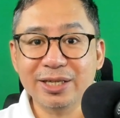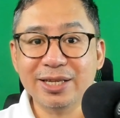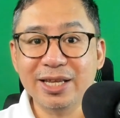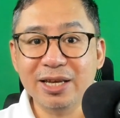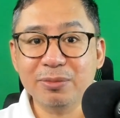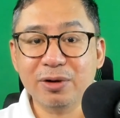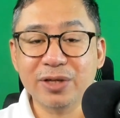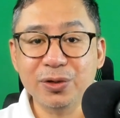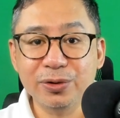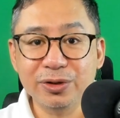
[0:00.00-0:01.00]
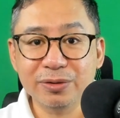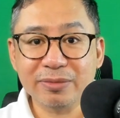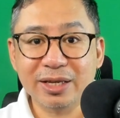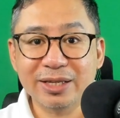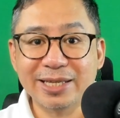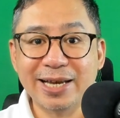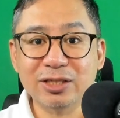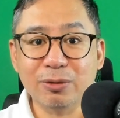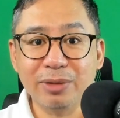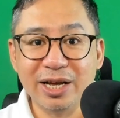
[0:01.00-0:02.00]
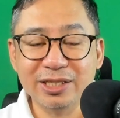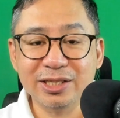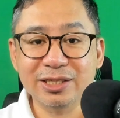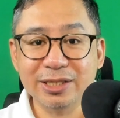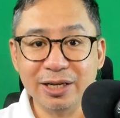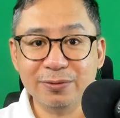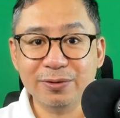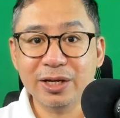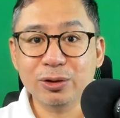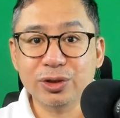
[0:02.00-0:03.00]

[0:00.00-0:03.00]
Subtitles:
in the name of the union that has obliged itself